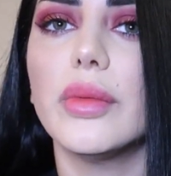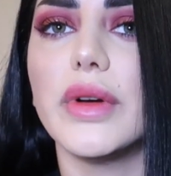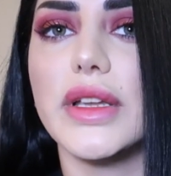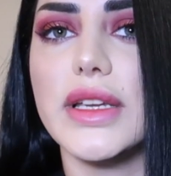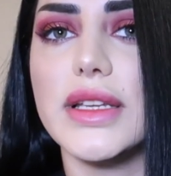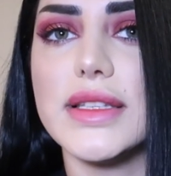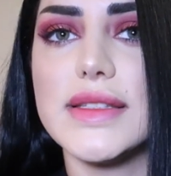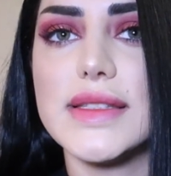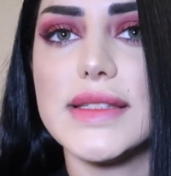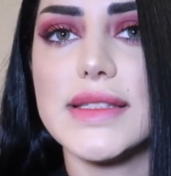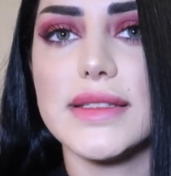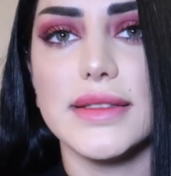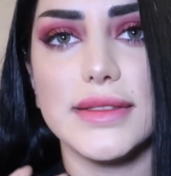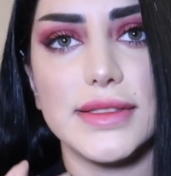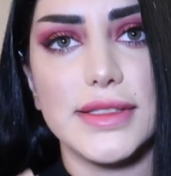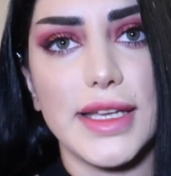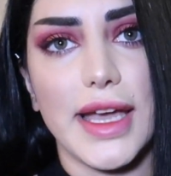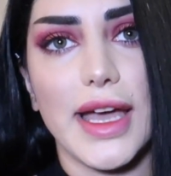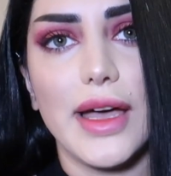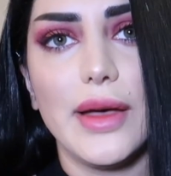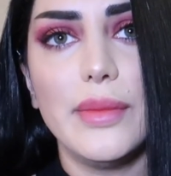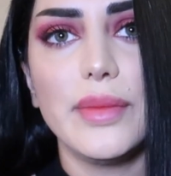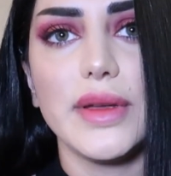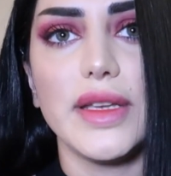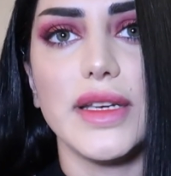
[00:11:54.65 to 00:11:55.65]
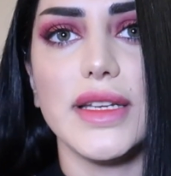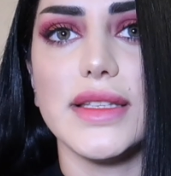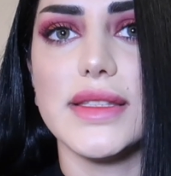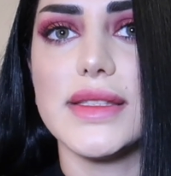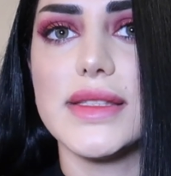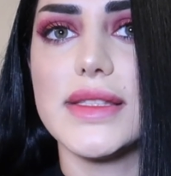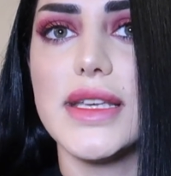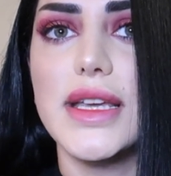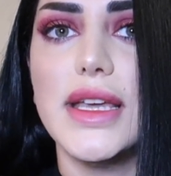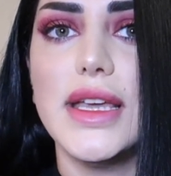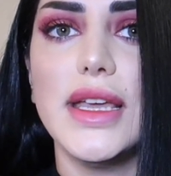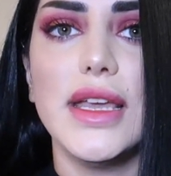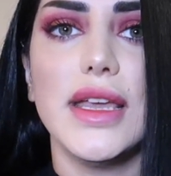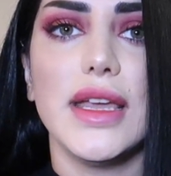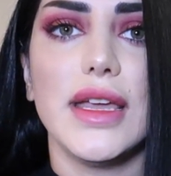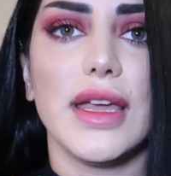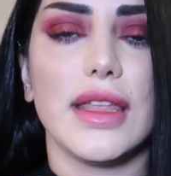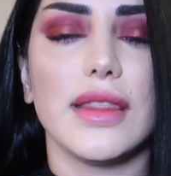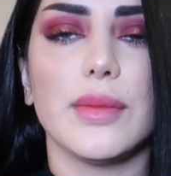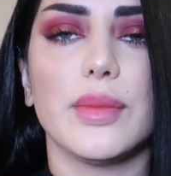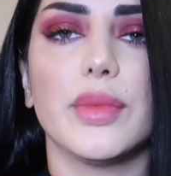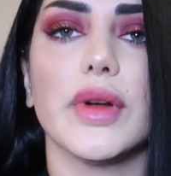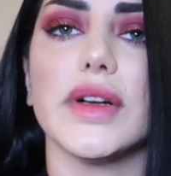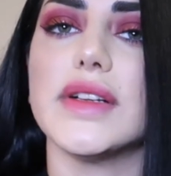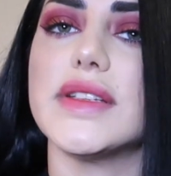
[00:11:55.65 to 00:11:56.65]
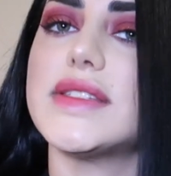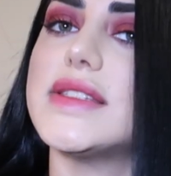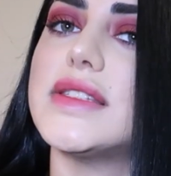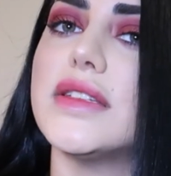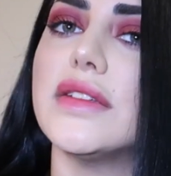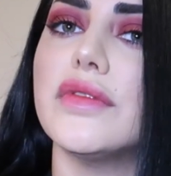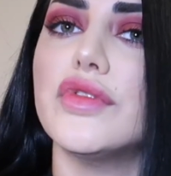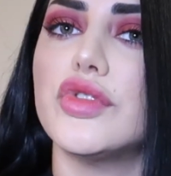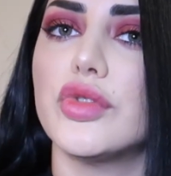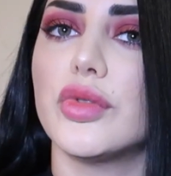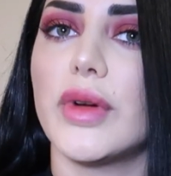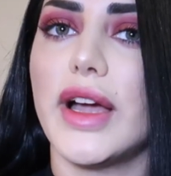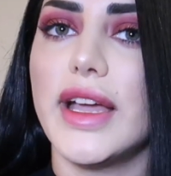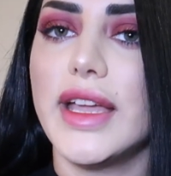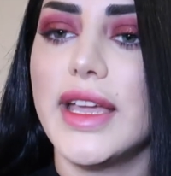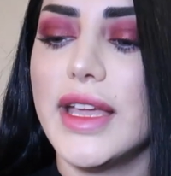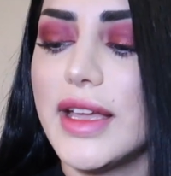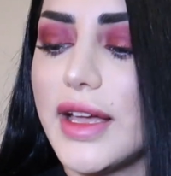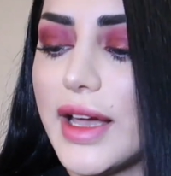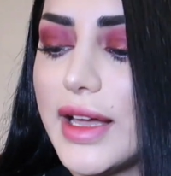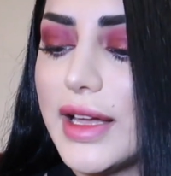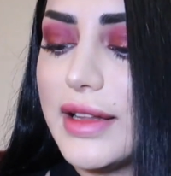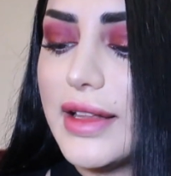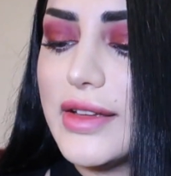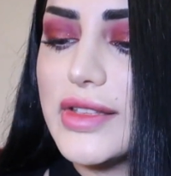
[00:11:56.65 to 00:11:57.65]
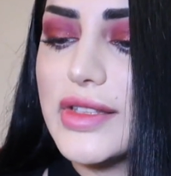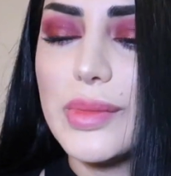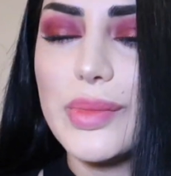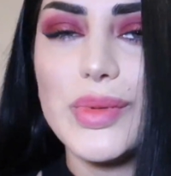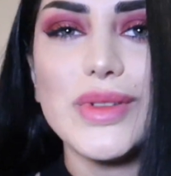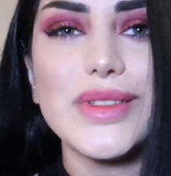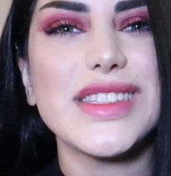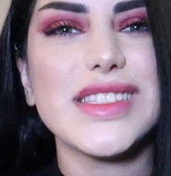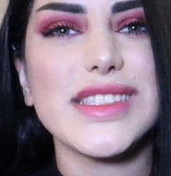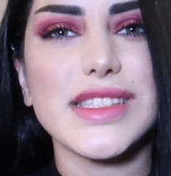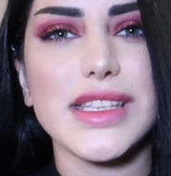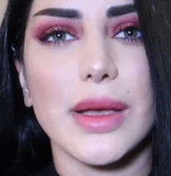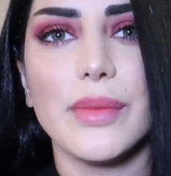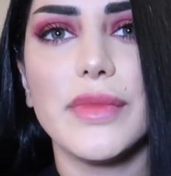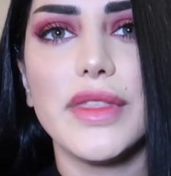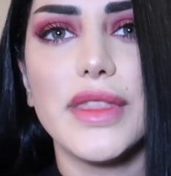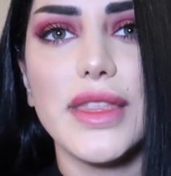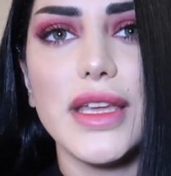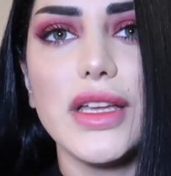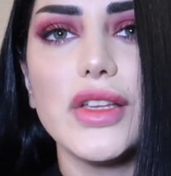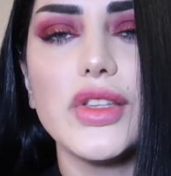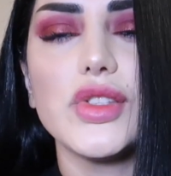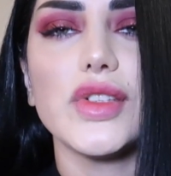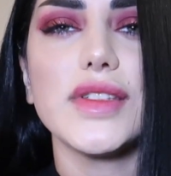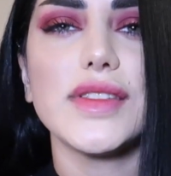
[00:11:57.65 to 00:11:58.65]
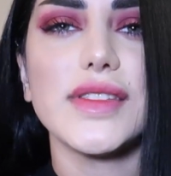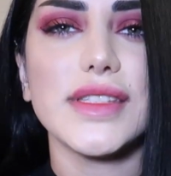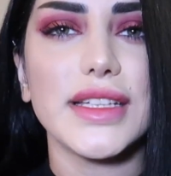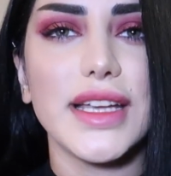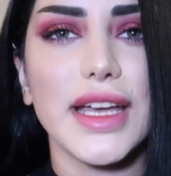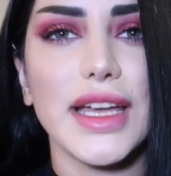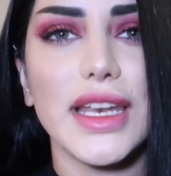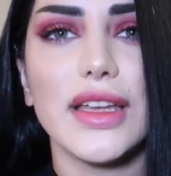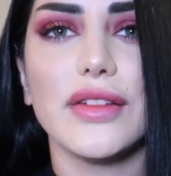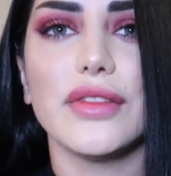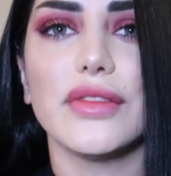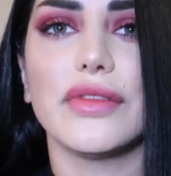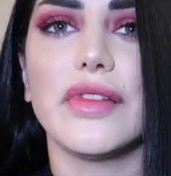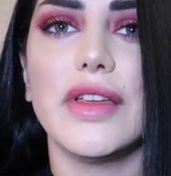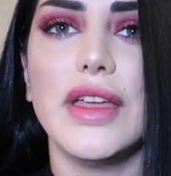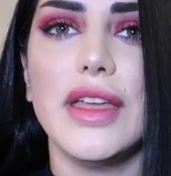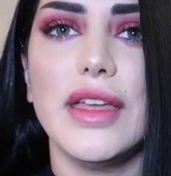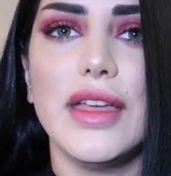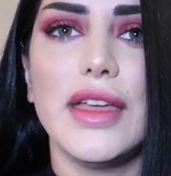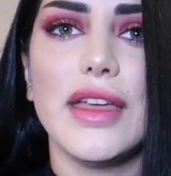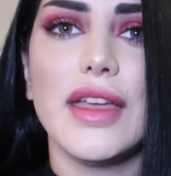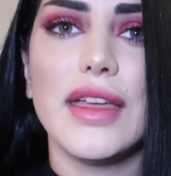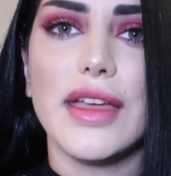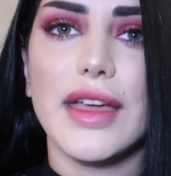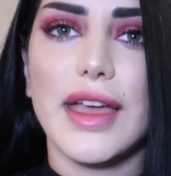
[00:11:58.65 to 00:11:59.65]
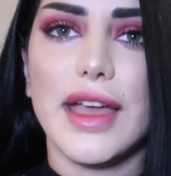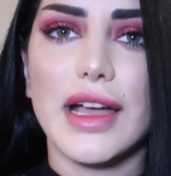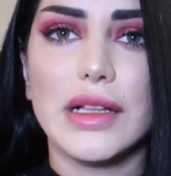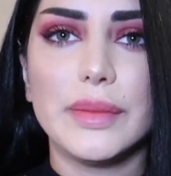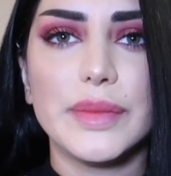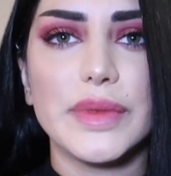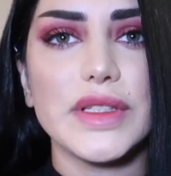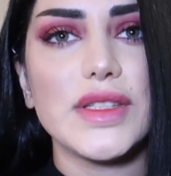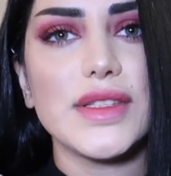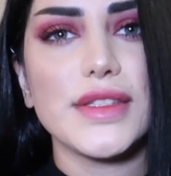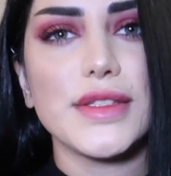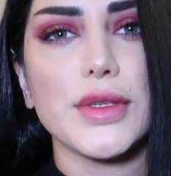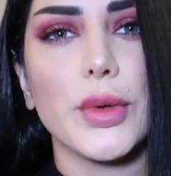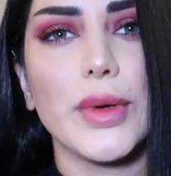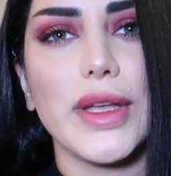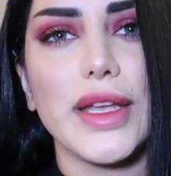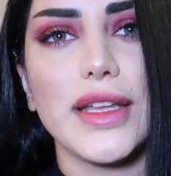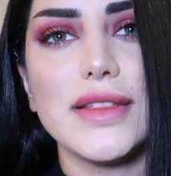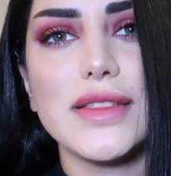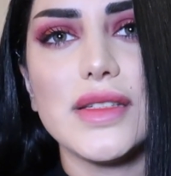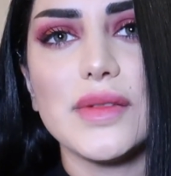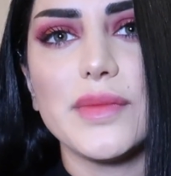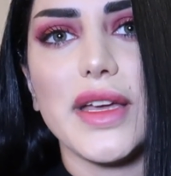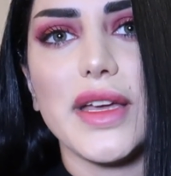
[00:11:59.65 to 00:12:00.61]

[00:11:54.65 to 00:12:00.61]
when it's still damp and it's in the process of drying, I like to put something just to kind of help it soak into